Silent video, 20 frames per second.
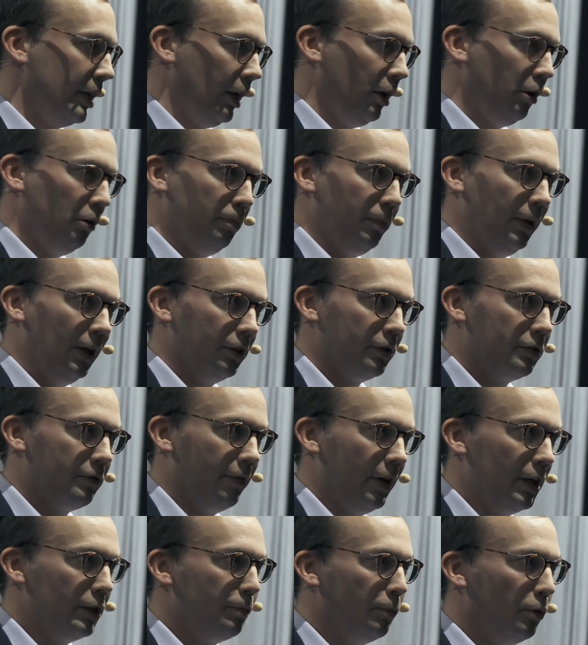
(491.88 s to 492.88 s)
second
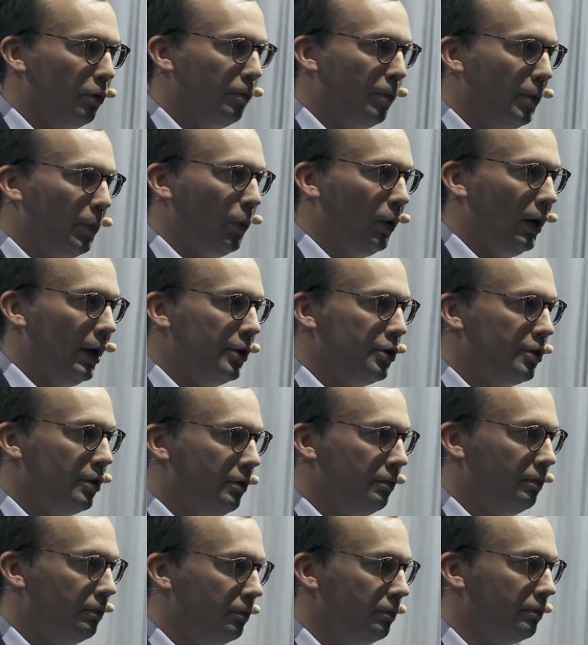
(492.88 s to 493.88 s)
biggest Facebook
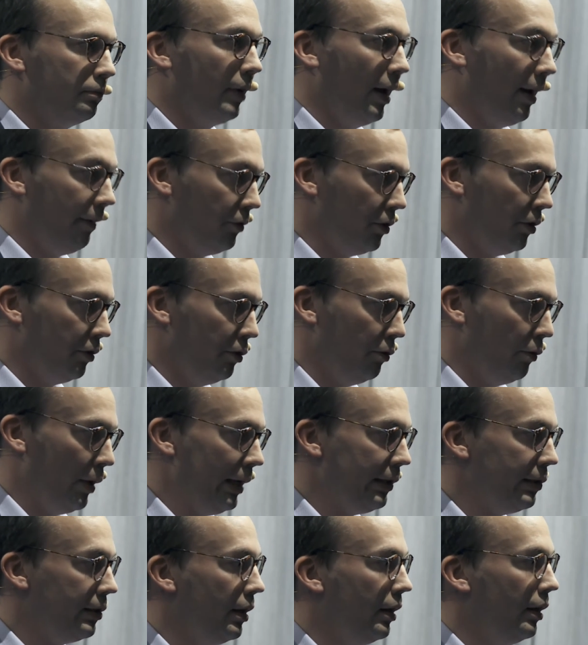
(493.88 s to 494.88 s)
population after
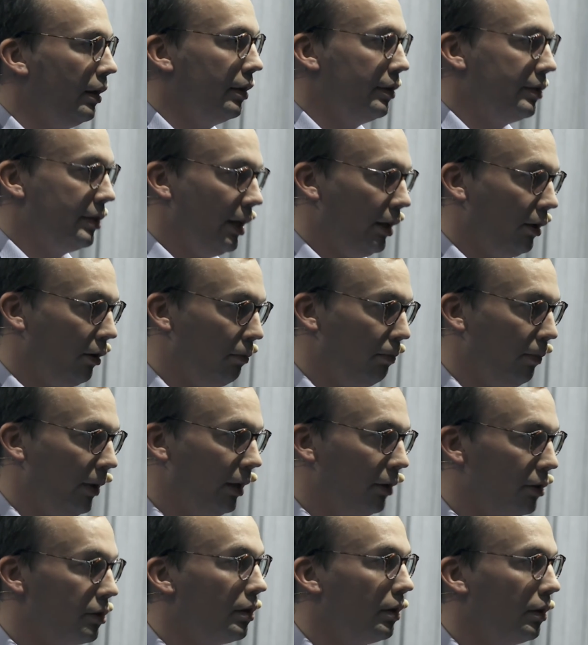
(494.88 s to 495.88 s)
US,
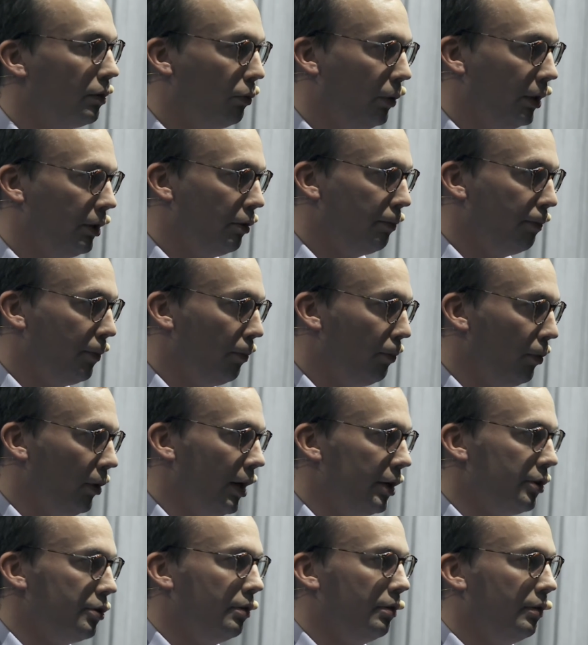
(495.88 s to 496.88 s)
second biggest Twitter
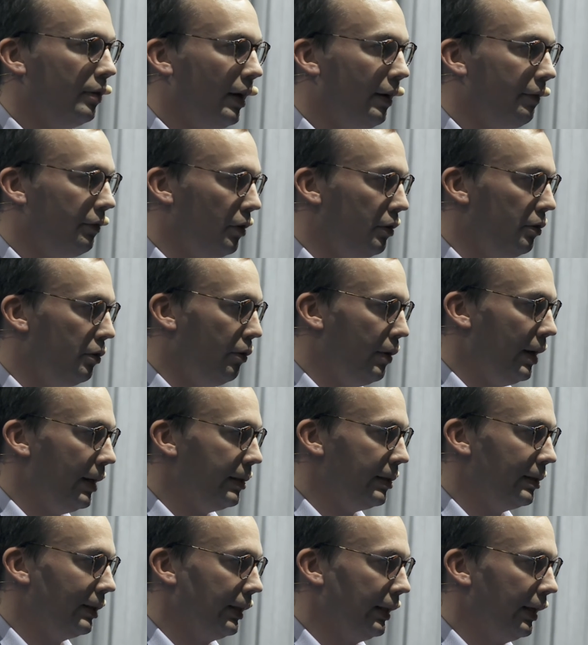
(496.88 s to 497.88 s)
population after
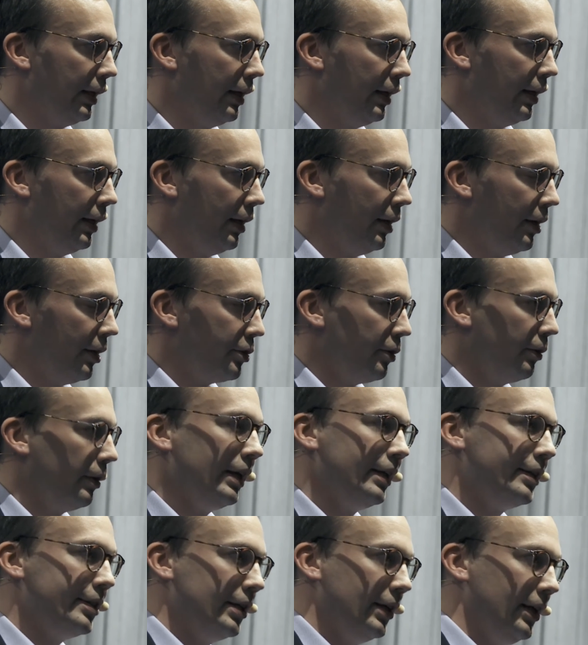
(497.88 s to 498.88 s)
US.
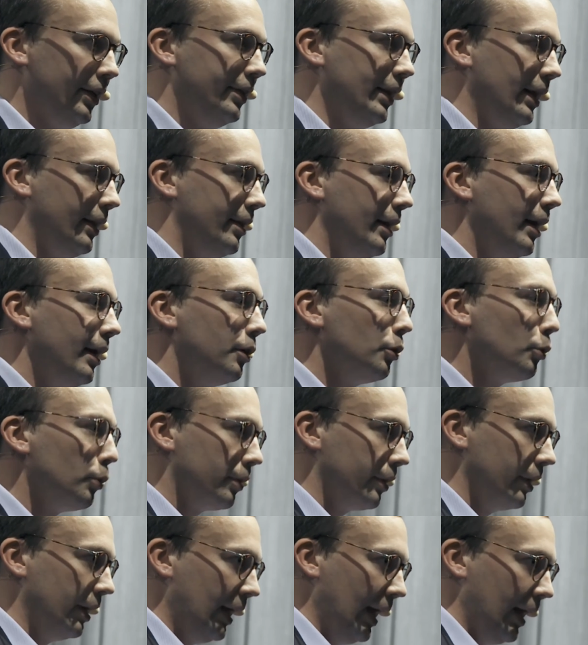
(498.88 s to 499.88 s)
So it's not that they
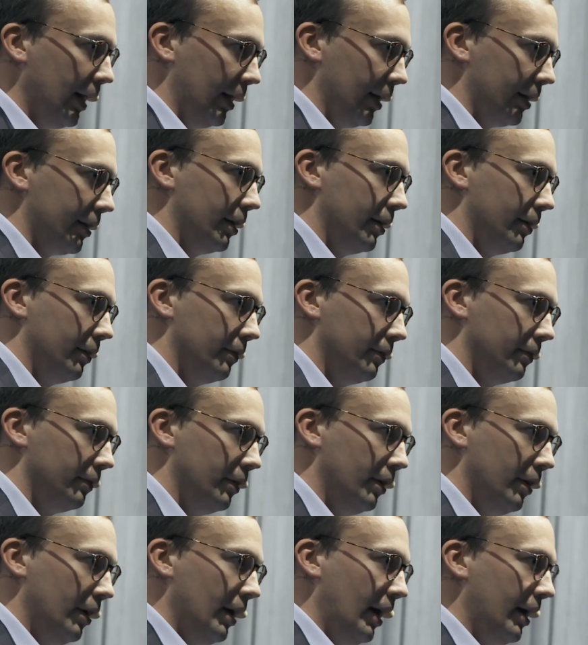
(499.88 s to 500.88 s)
don't get it.
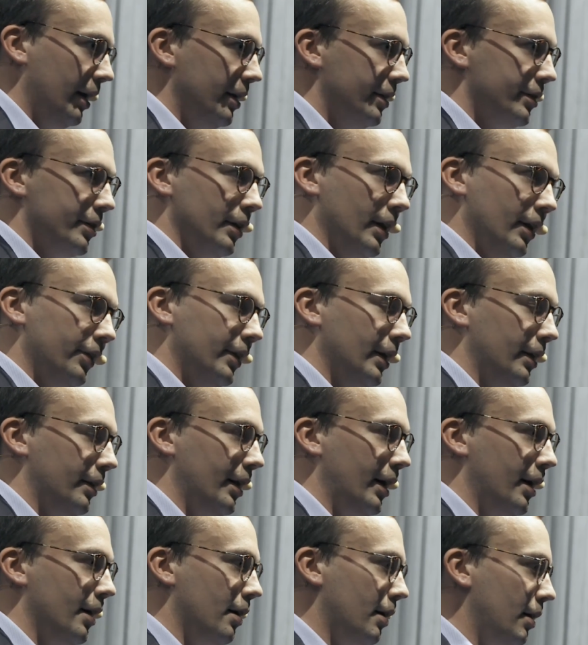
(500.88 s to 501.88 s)
And it's
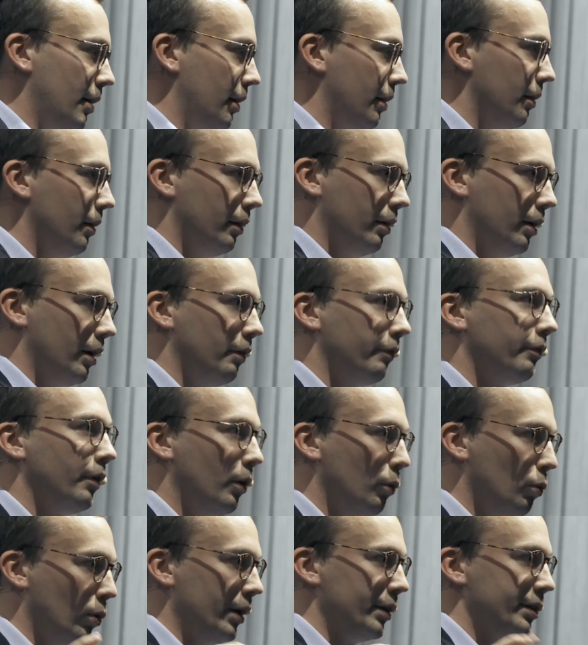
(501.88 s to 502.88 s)
not that they are
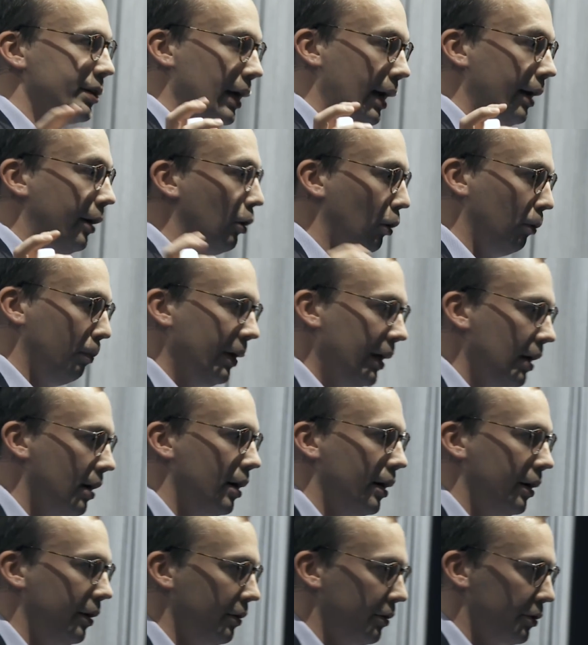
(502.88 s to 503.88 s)
kind of one cycle
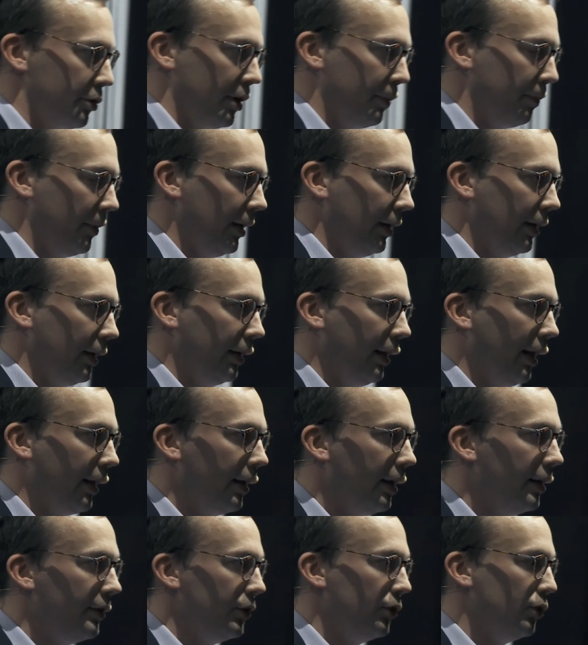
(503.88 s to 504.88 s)
behind or something
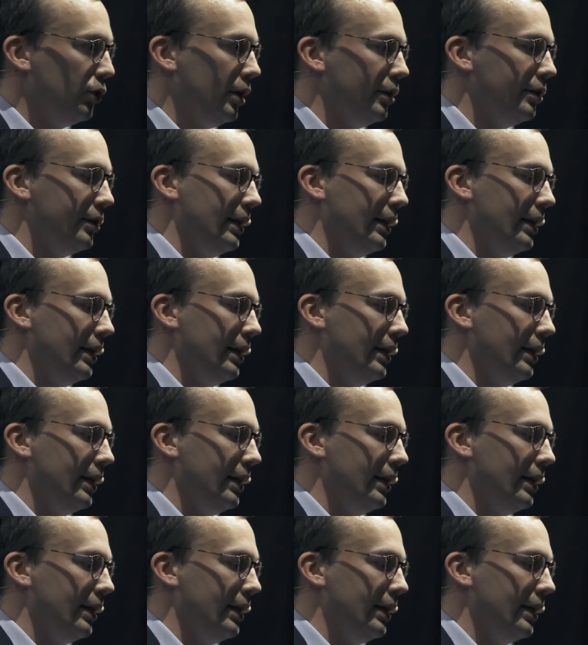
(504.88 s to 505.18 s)
like that. It's